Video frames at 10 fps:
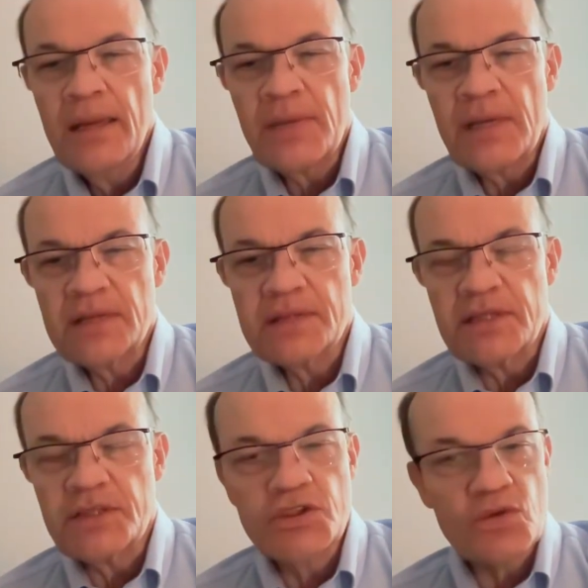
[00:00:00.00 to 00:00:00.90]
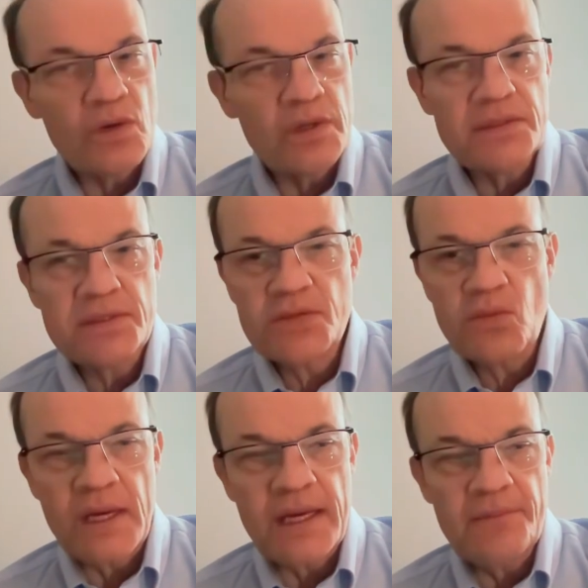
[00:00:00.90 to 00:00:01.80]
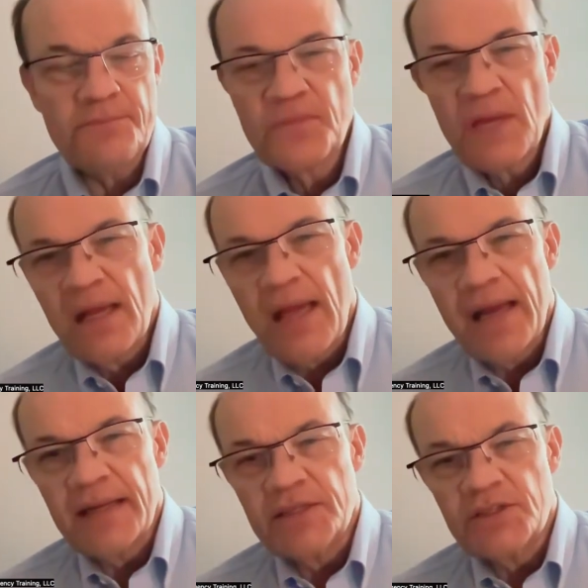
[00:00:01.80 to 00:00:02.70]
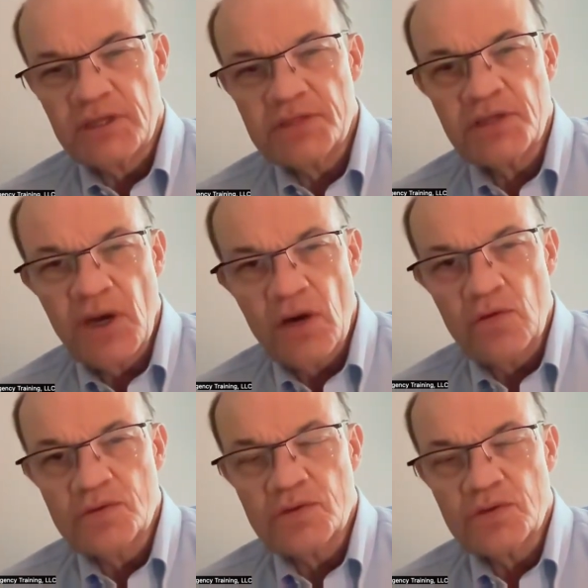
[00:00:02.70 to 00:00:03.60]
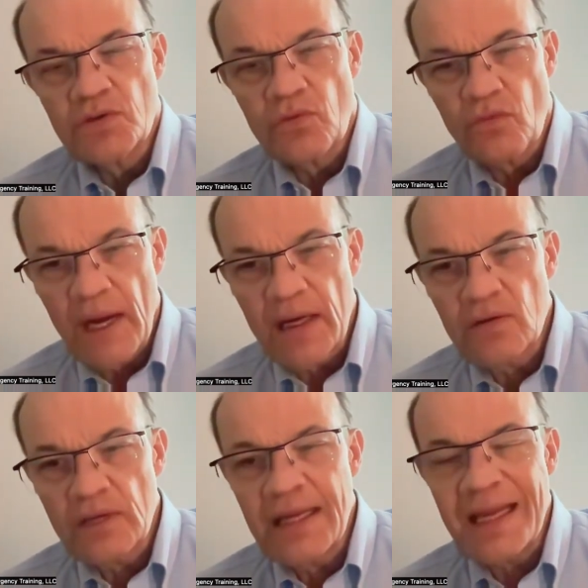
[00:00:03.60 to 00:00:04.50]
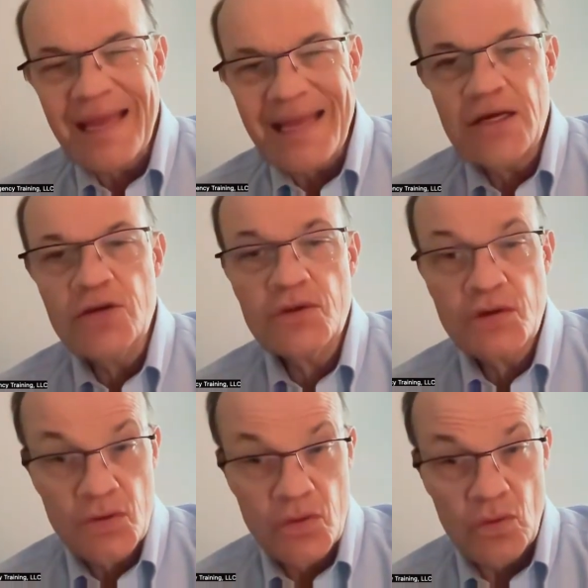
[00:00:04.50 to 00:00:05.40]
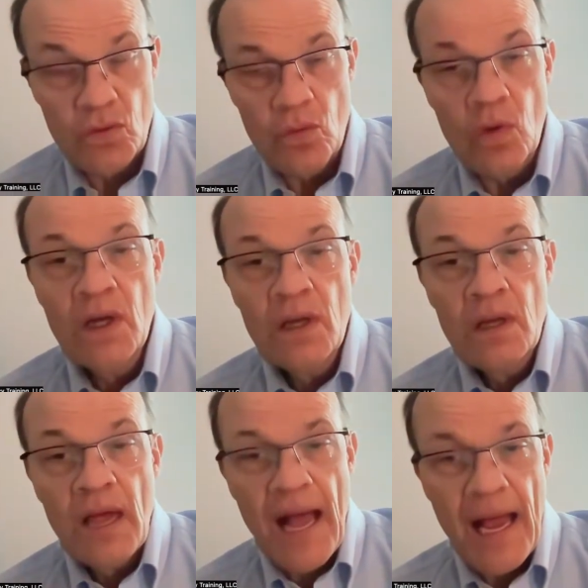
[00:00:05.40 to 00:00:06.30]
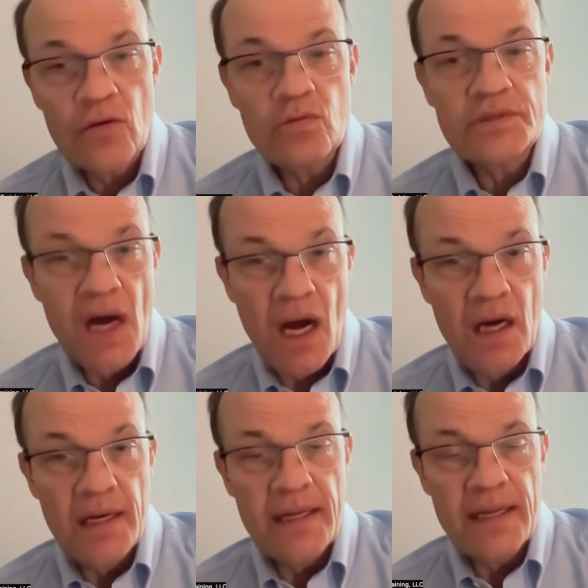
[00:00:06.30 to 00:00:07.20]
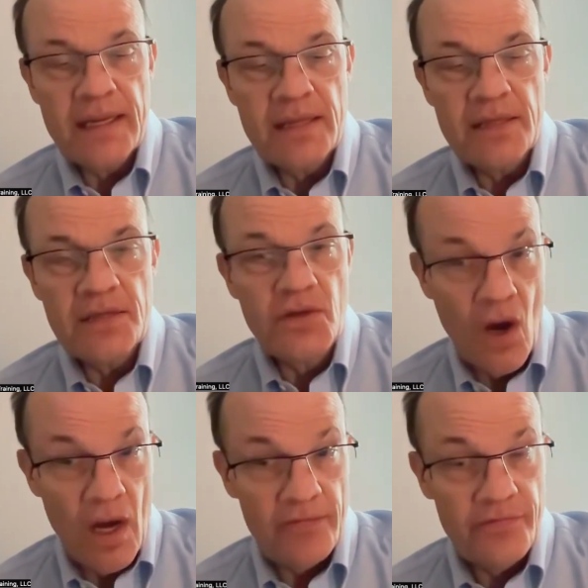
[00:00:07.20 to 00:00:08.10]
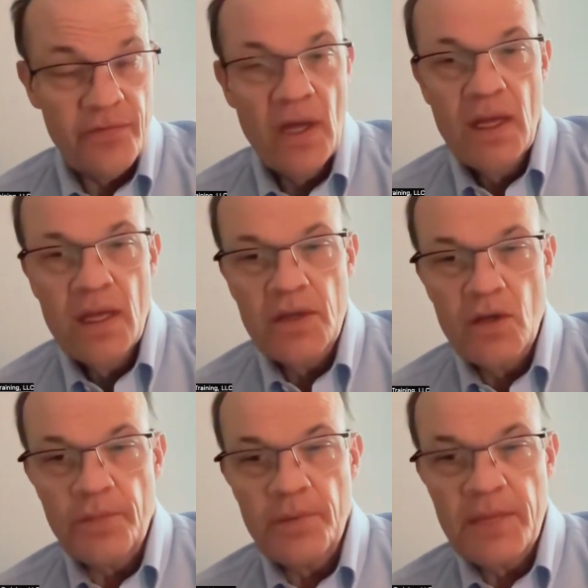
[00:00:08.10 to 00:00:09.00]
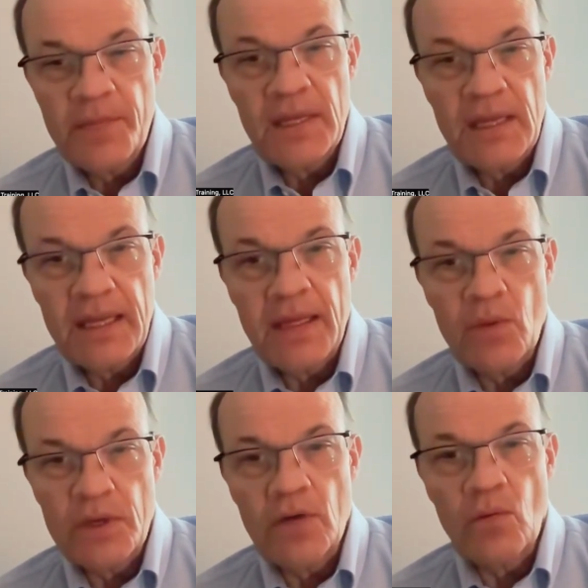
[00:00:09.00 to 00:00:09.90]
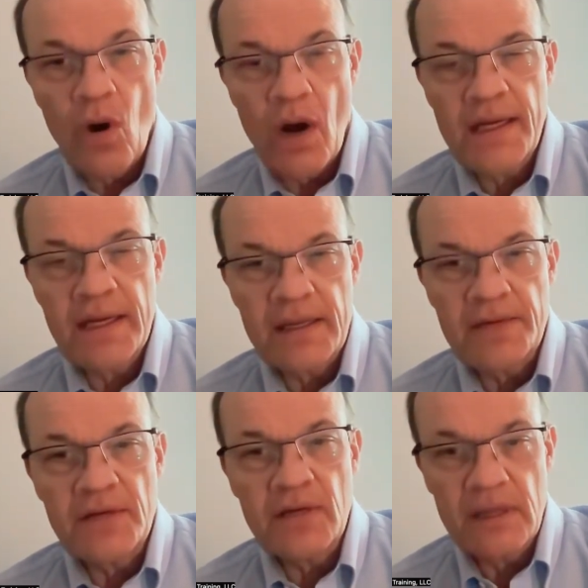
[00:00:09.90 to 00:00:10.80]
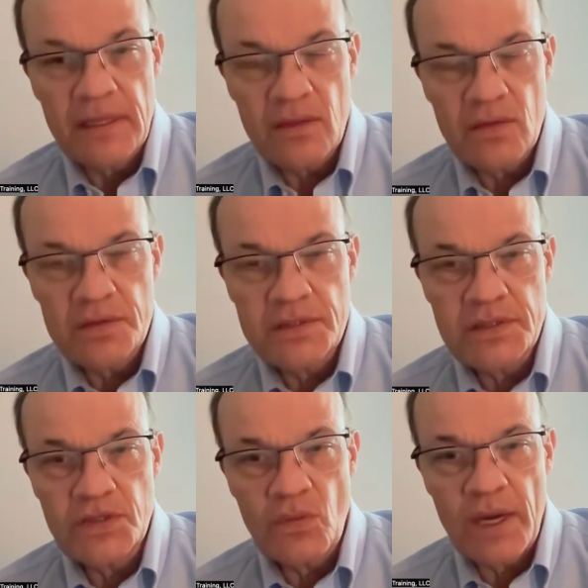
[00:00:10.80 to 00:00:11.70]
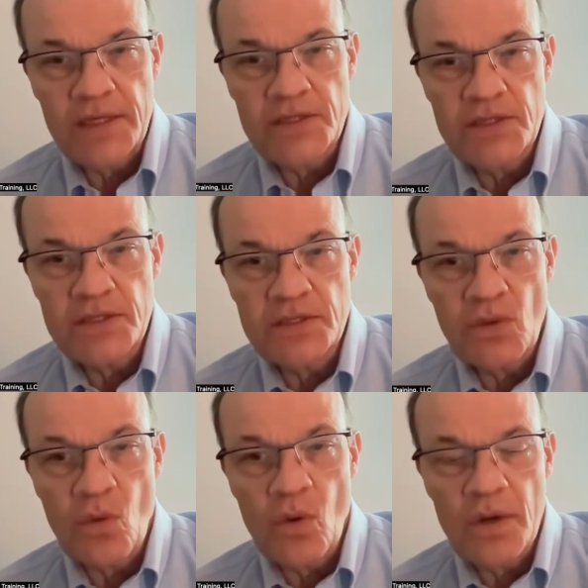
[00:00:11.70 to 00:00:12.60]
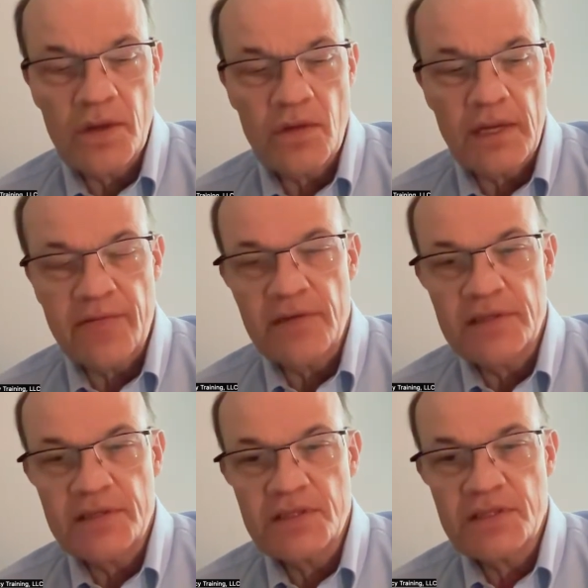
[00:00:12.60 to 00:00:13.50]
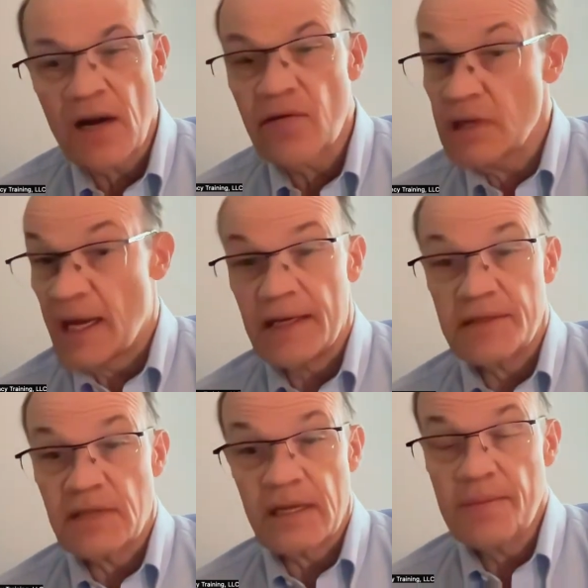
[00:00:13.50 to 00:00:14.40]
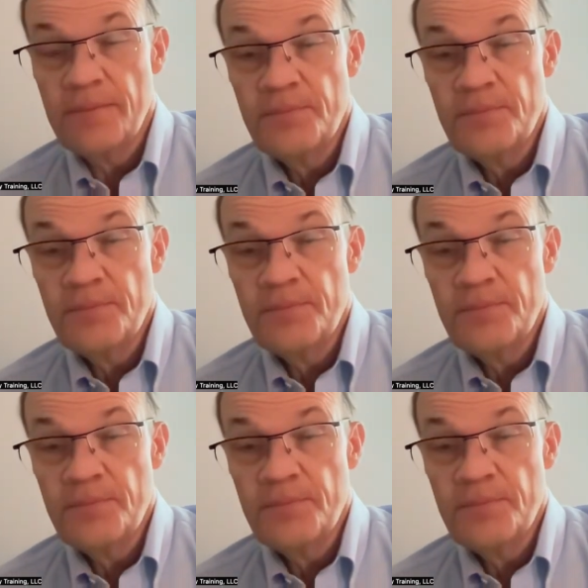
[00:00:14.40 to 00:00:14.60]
because it's short and sweet, and it just goes directly into how to don and doff your PPE when you're walking into clinical situations or you're even sterilizing